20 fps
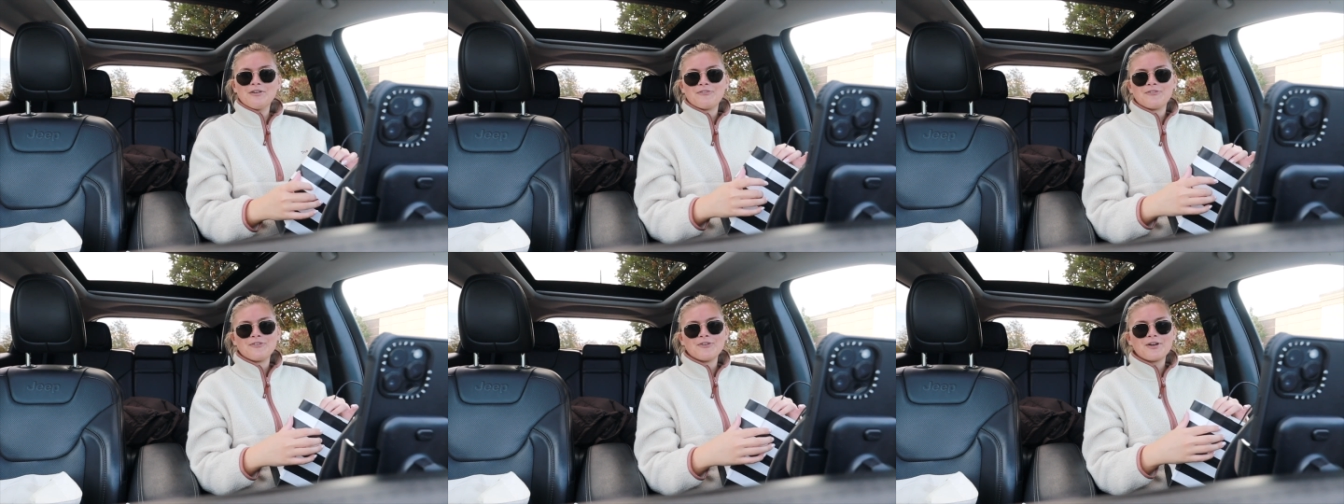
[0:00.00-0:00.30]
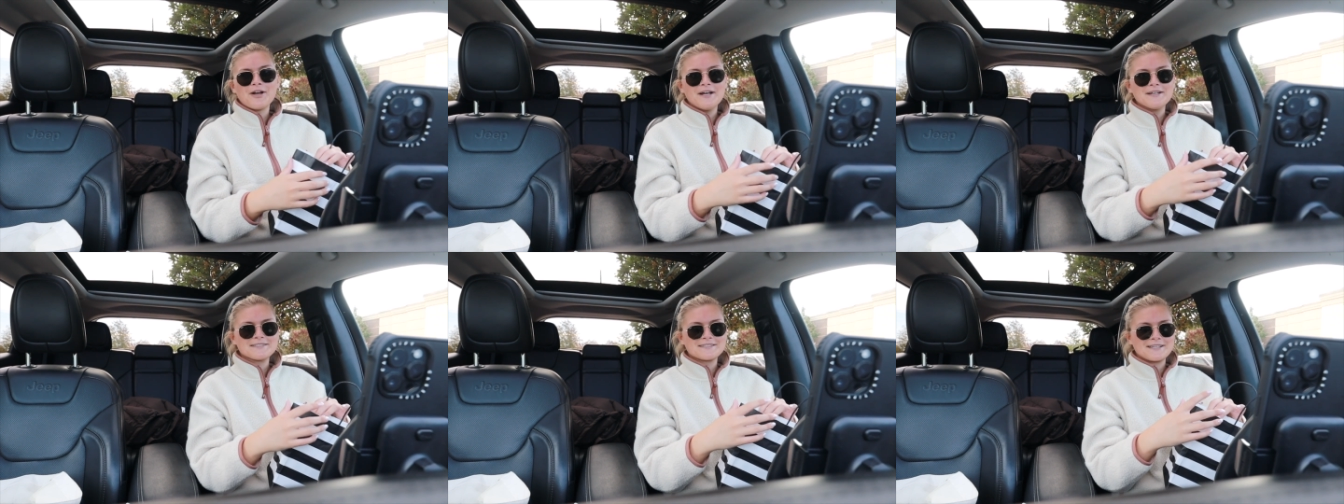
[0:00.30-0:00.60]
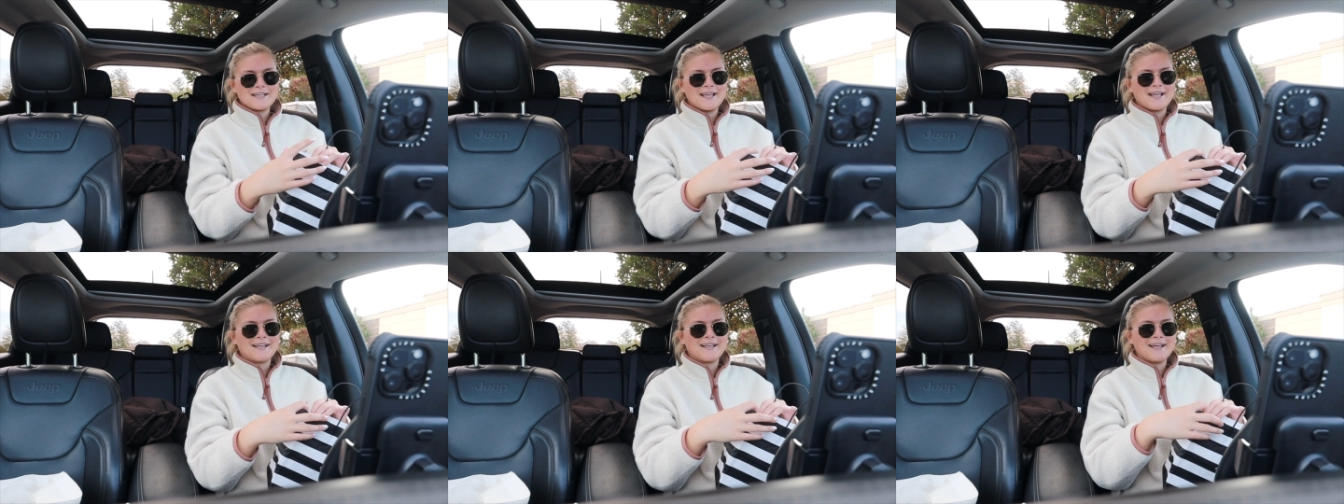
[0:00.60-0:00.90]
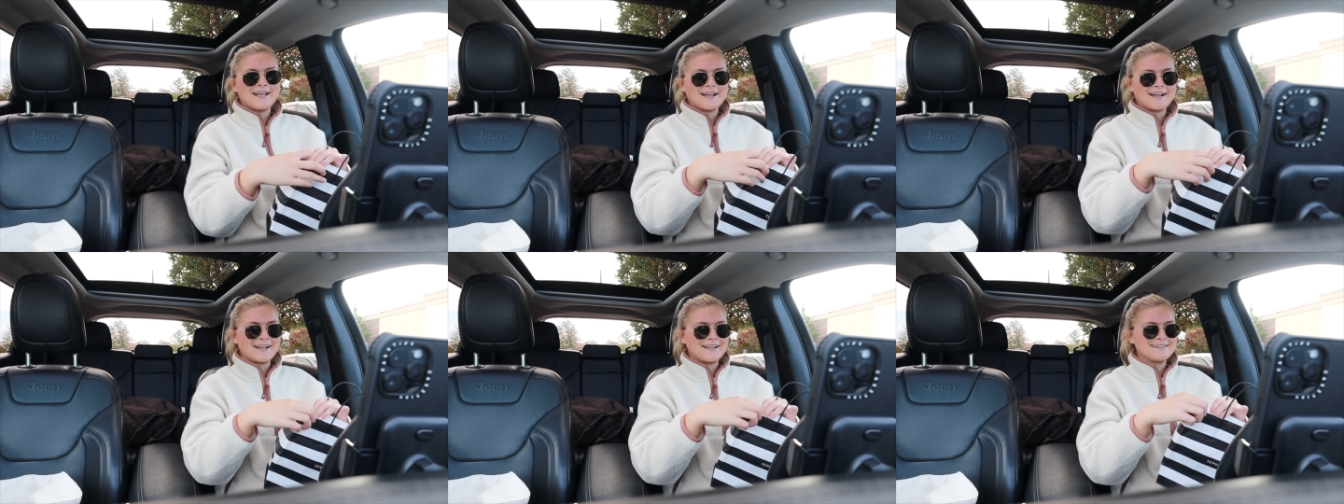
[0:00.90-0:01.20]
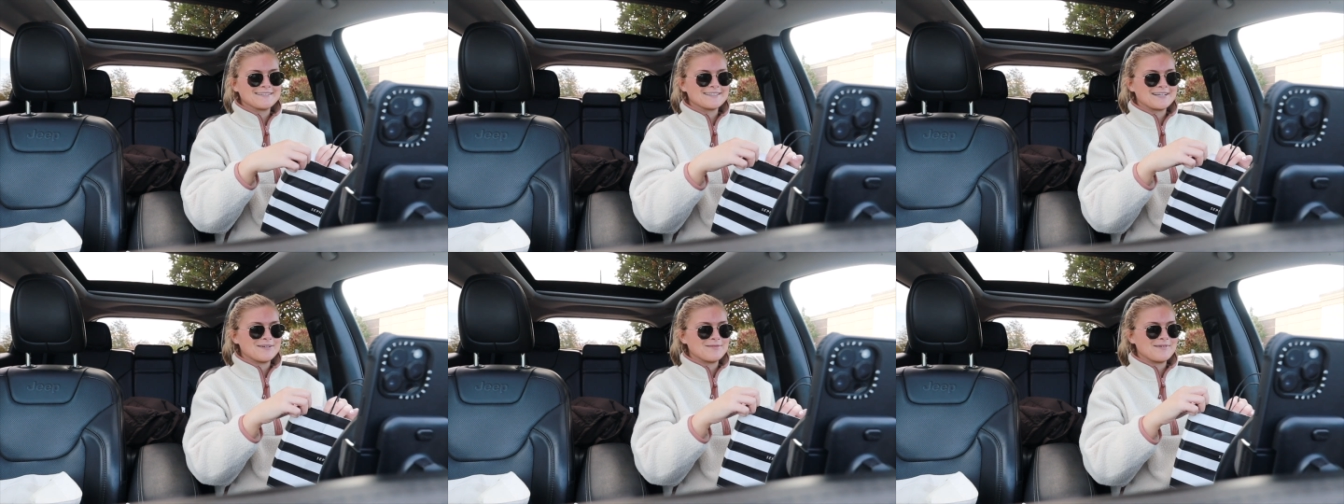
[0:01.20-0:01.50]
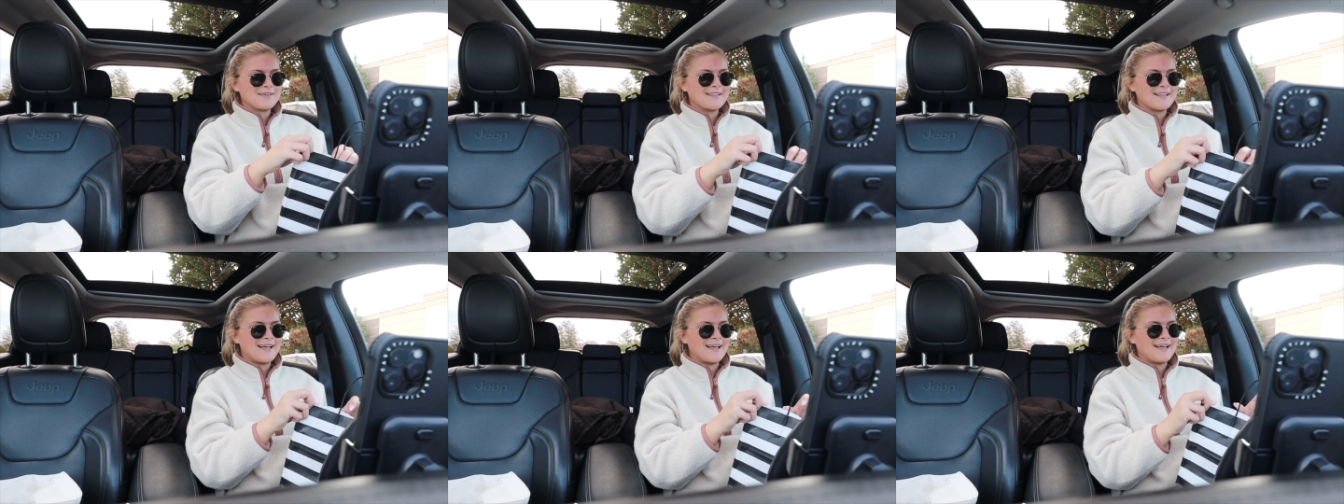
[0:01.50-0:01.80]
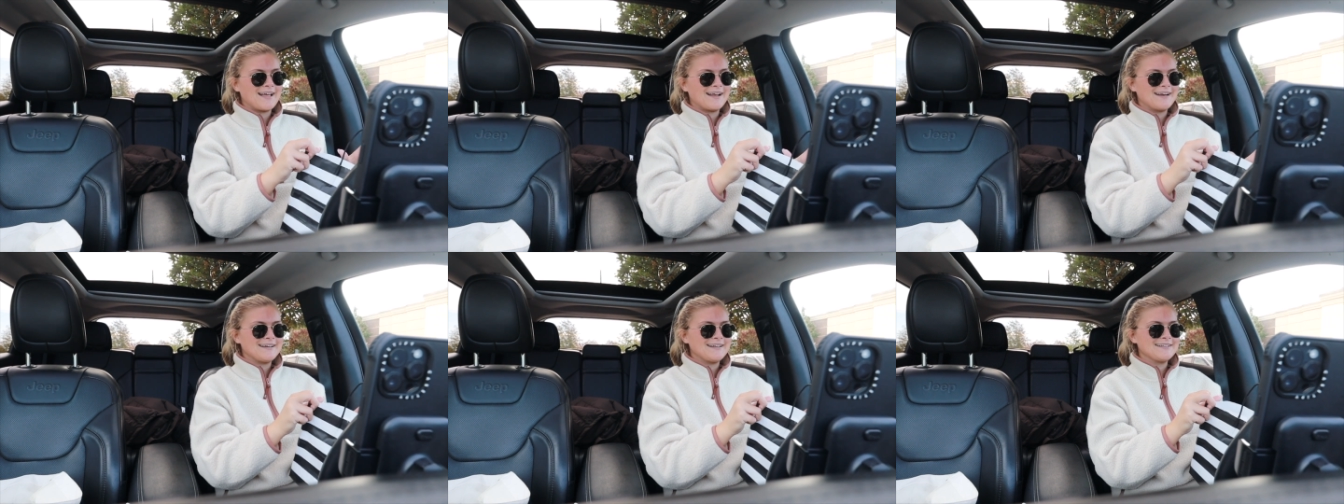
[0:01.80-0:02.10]
if you guys like it and tell me
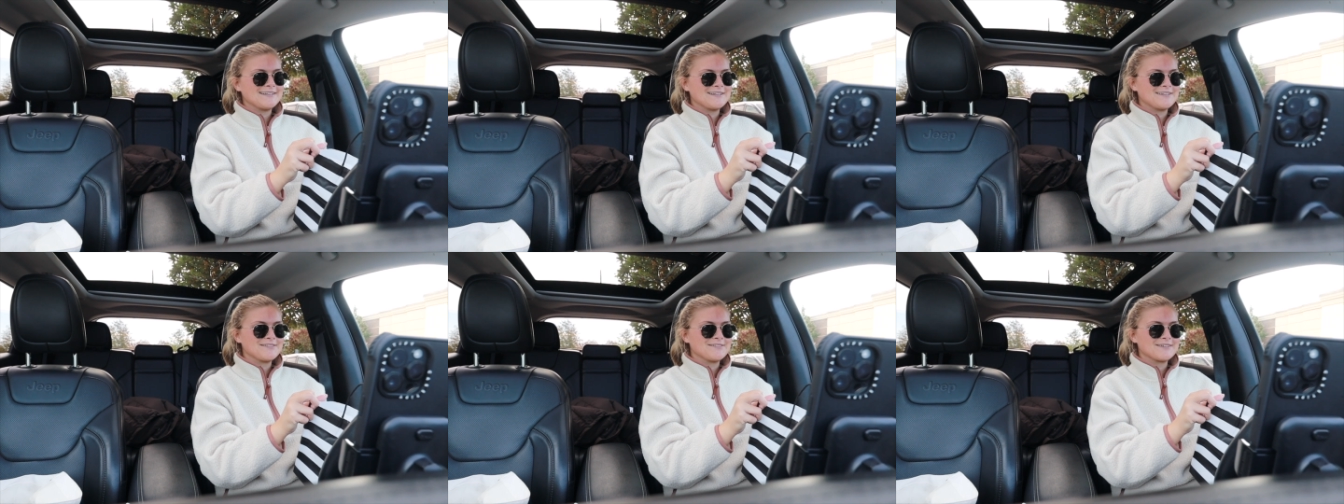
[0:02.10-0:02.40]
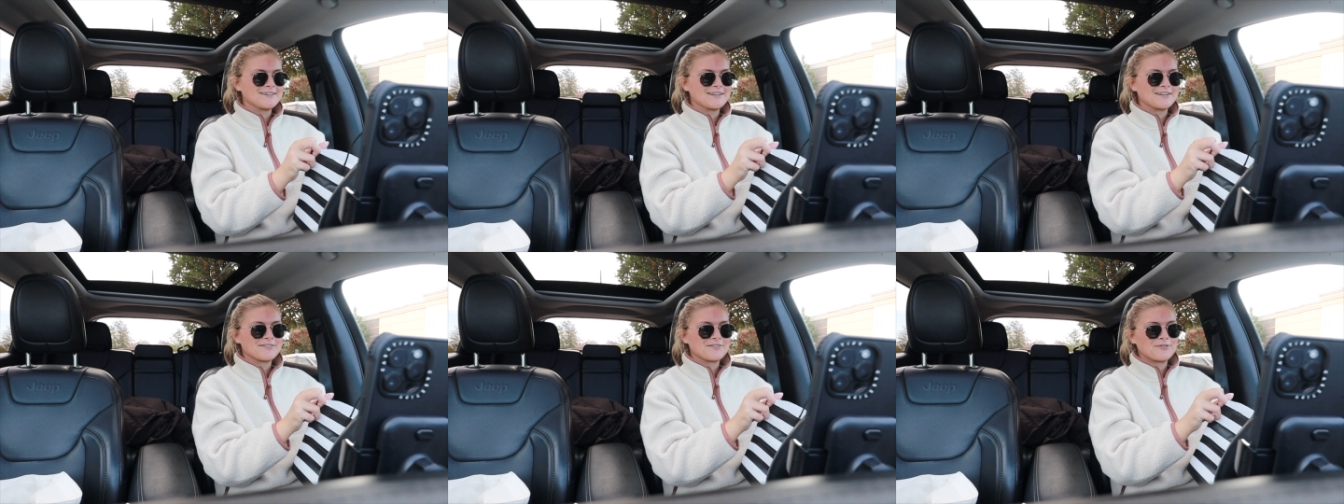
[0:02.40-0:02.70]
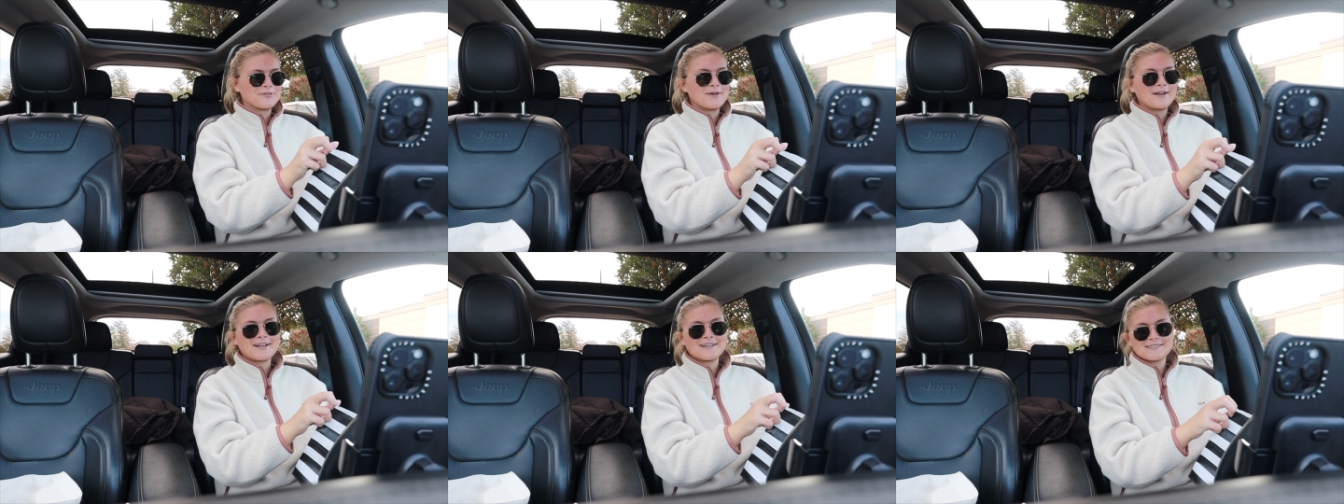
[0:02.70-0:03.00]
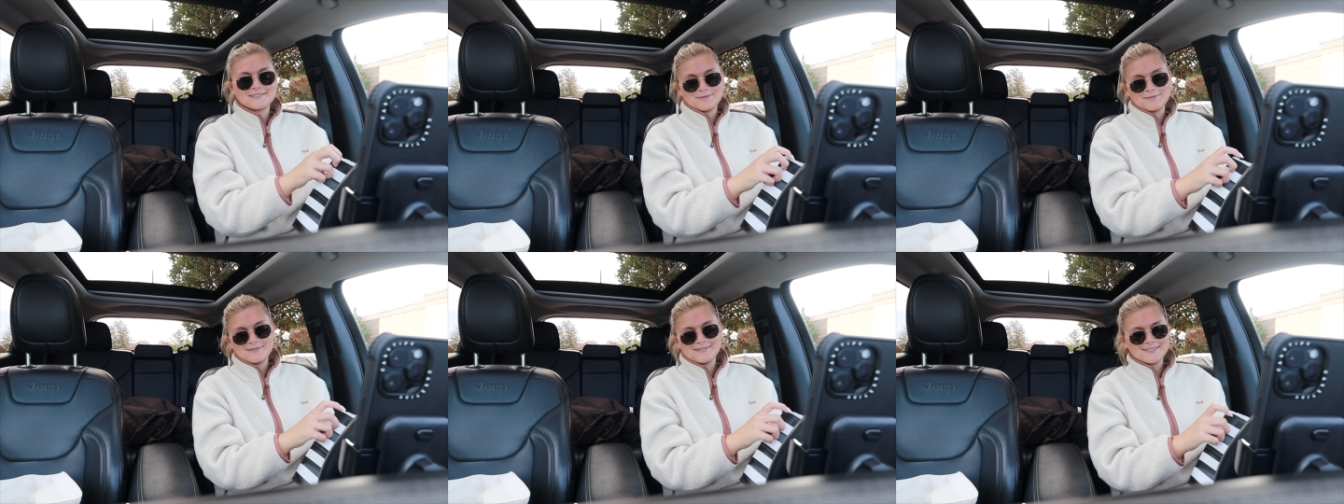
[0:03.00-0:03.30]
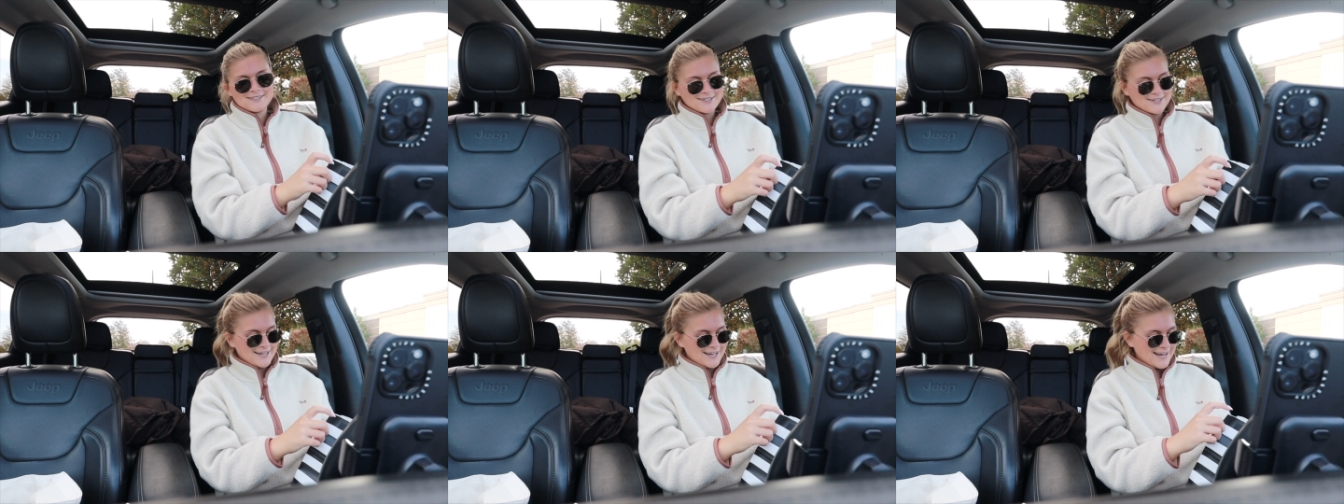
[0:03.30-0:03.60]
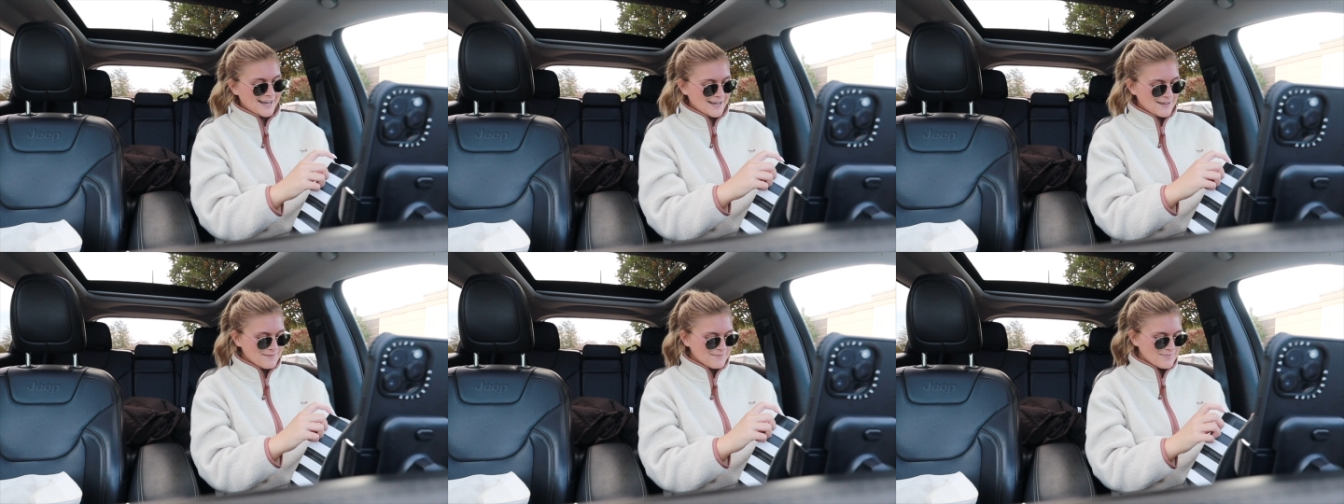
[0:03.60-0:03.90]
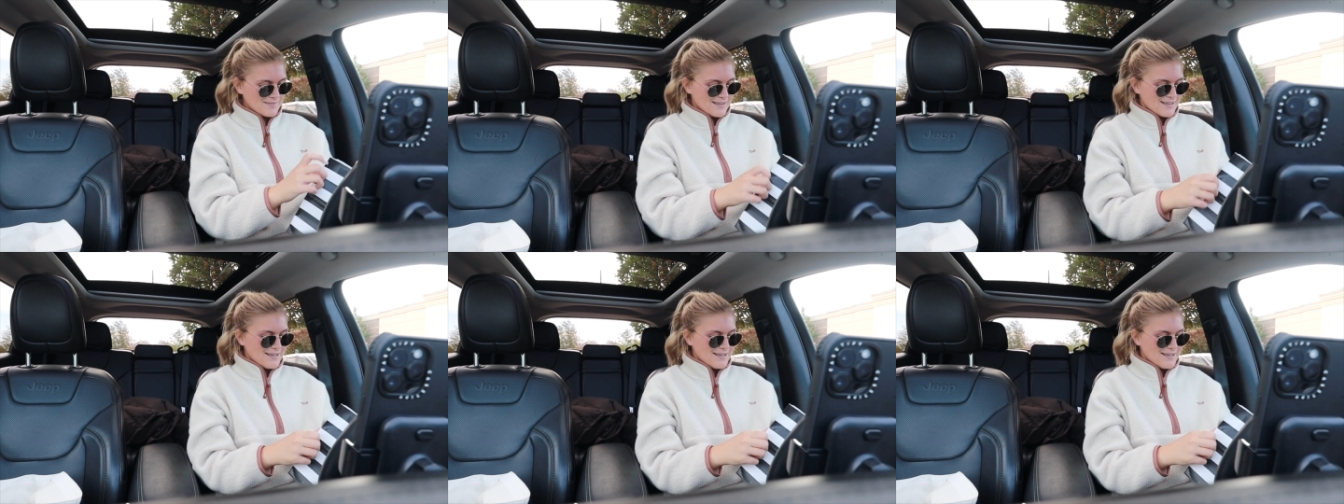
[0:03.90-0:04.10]
that I need to do it a different way because I'm returning it,